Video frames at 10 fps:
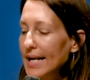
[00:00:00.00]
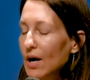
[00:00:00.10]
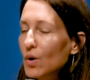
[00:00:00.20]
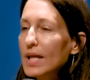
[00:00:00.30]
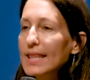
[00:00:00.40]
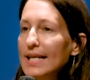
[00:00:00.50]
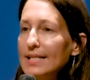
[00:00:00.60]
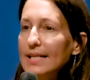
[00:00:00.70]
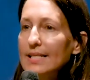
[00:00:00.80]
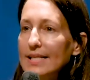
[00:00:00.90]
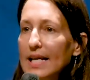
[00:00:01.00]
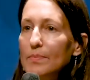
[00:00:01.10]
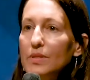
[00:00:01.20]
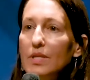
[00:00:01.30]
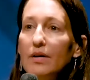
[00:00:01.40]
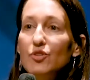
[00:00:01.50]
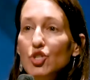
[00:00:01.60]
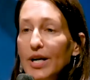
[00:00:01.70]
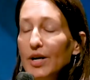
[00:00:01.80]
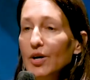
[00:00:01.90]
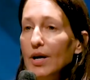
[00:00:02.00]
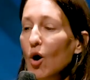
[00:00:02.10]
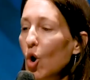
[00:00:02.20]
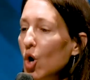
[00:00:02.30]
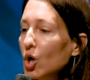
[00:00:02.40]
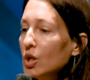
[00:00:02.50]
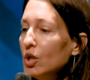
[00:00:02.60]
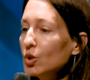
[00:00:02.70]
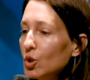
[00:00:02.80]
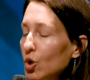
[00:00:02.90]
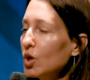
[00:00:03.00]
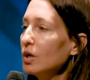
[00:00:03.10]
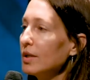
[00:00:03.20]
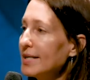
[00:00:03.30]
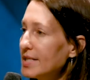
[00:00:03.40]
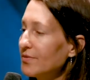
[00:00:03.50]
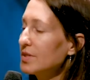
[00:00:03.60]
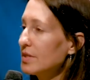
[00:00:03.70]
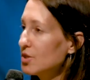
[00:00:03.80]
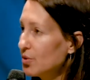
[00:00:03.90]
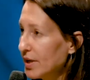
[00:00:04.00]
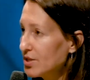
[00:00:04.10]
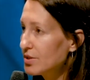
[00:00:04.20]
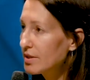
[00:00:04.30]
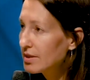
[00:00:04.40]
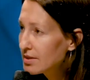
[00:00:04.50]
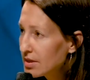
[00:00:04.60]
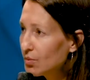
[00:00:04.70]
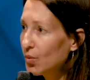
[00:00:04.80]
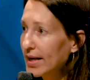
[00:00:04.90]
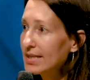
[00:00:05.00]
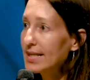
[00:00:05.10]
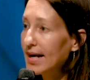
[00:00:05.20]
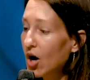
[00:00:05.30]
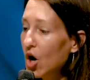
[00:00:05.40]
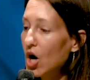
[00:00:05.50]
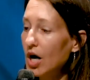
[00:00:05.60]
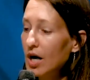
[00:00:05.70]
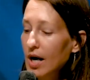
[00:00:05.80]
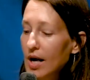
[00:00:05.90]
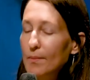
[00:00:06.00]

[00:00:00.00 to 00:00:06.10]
Now, these examples I've shared all look like different situations, and in some ways they are,